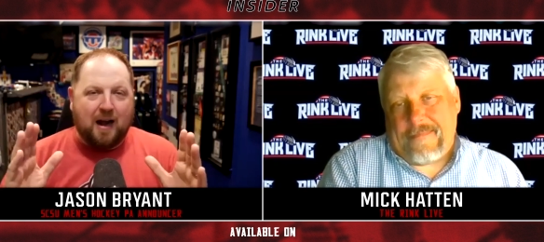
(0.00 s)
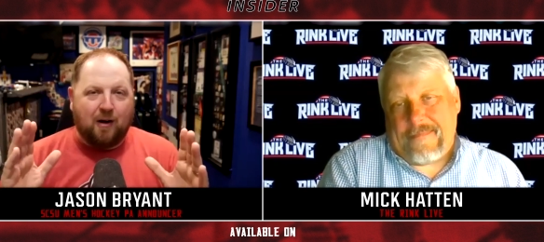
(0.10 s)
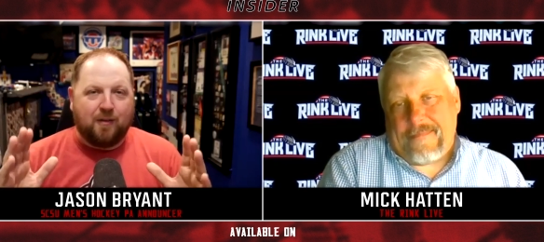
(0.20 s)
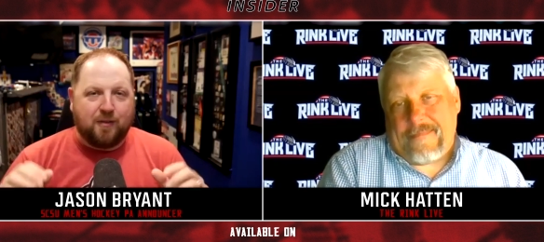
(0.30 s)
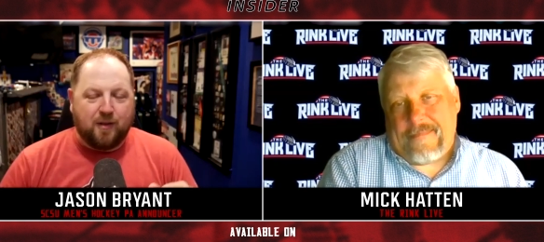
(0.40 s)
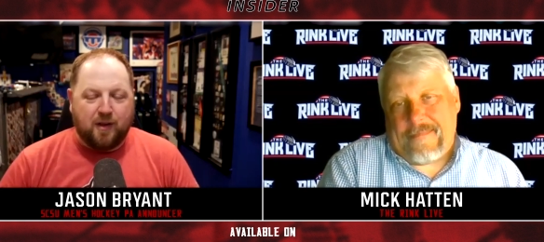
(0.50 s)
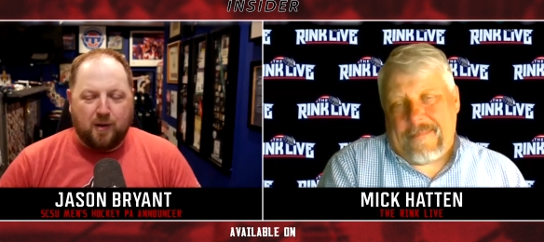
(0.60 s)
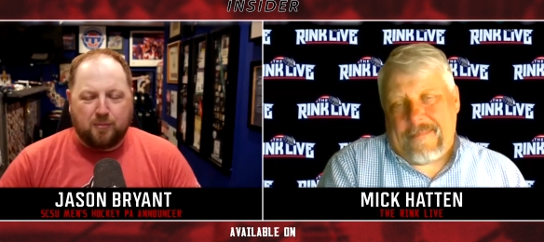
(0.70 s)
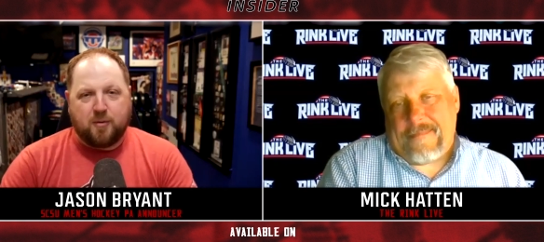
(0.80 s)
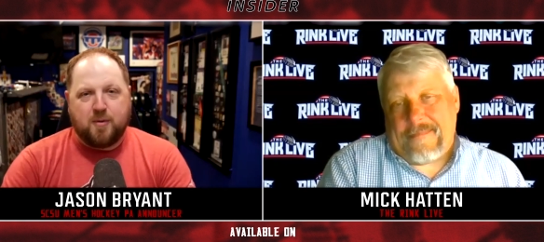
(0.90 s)
Speaker 1: At, I
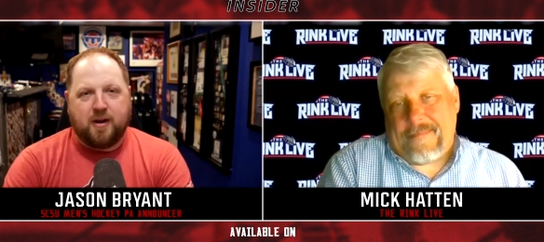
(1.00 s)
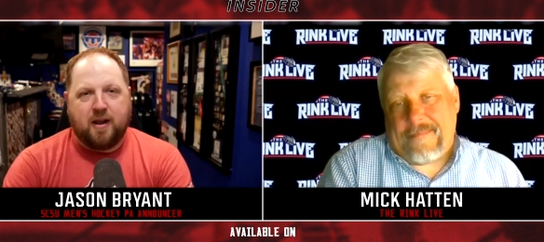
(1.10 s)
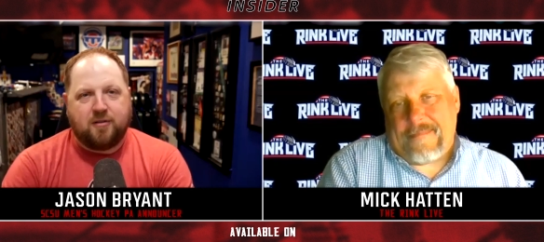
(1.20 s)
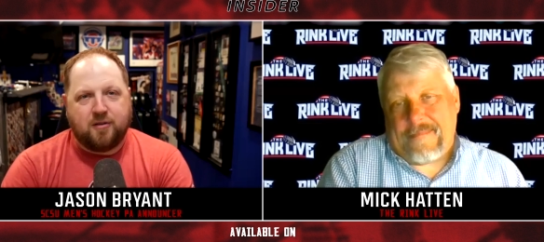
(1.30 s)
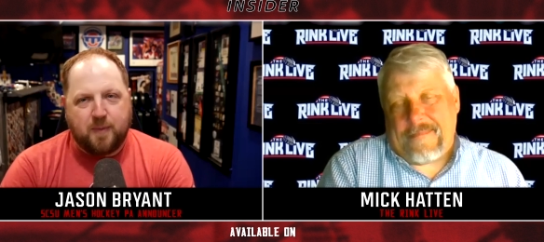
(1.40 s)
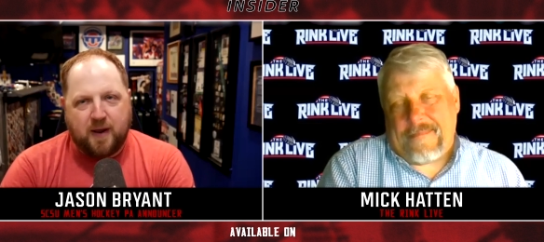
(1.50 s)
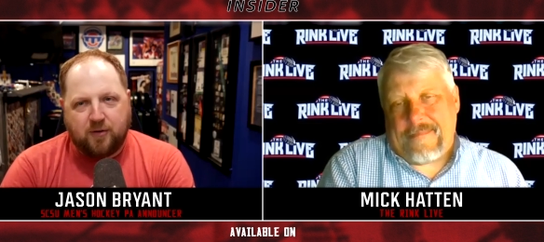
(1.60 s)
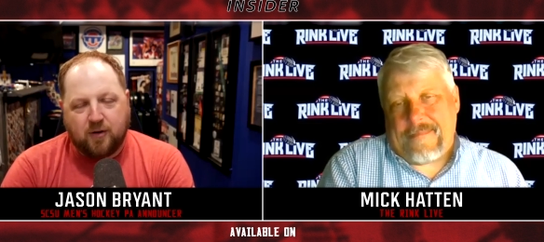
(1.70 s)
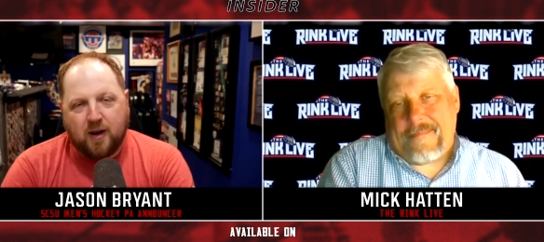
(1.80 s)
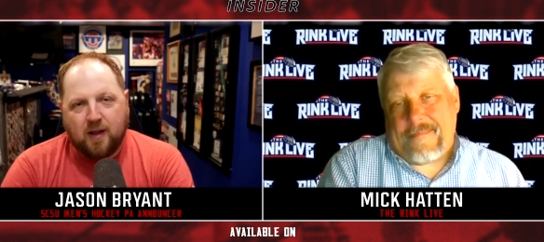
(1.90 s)
was a communications
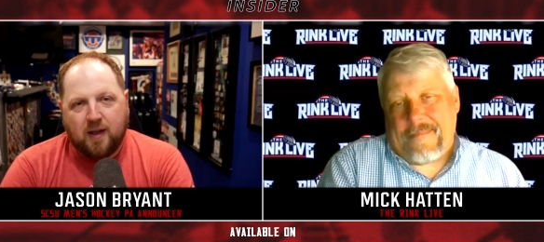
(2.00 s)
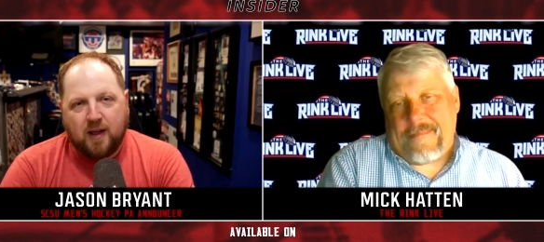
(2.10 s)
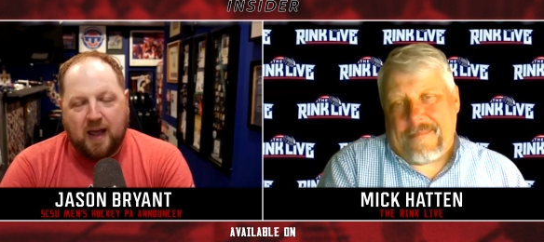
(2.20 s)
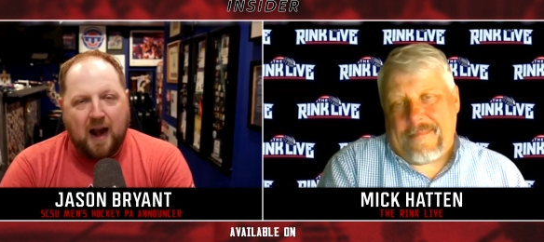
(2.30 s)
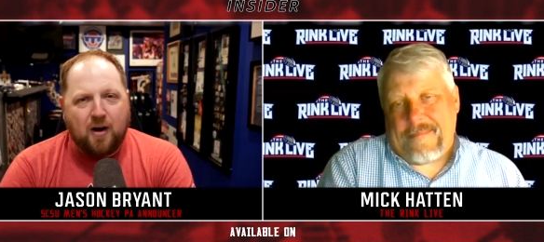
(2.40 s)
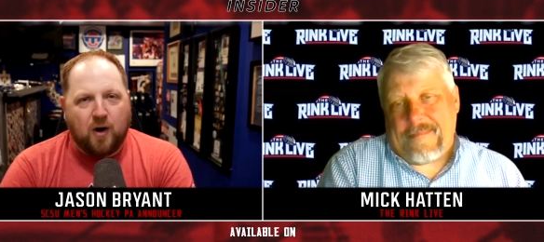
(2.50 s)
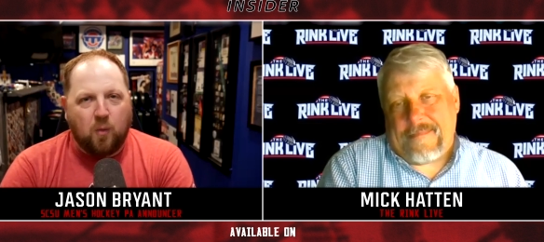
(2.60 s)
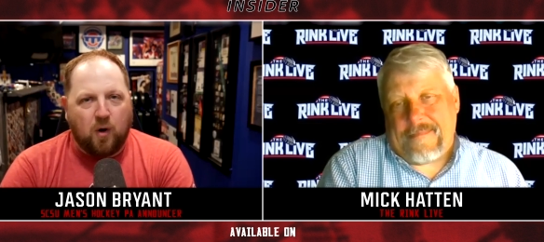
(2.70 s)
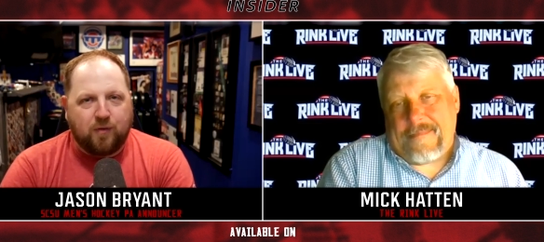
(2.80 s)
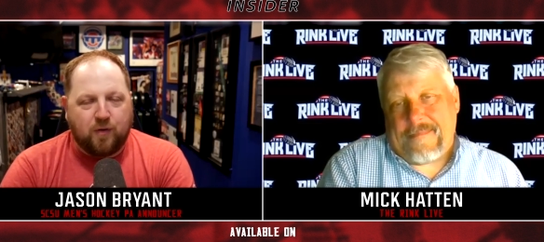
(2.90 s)
major, and I'd already
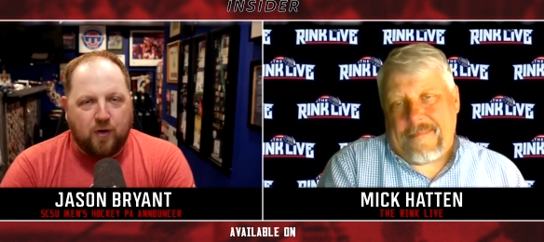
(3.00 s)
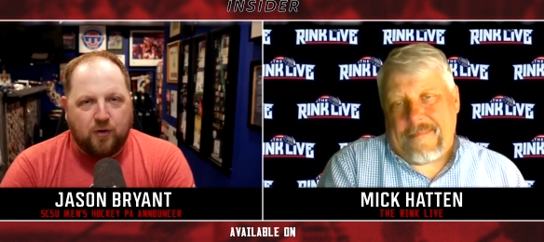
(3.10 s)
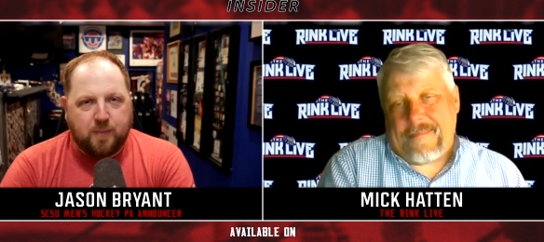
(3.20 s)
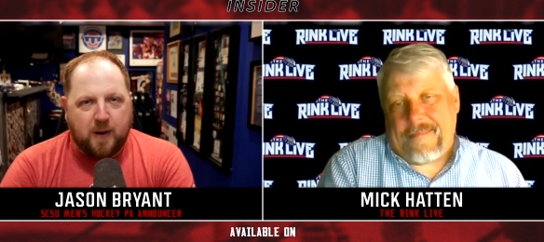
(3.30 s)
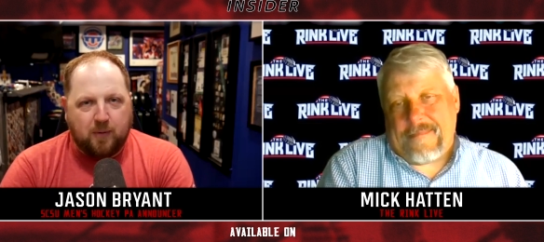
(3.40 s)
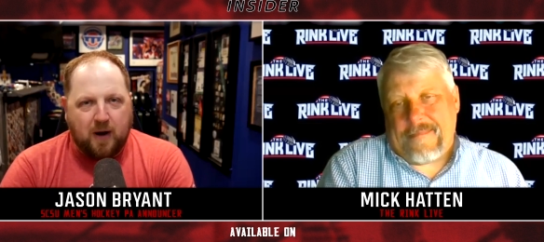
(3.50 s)
worked for a newspaper.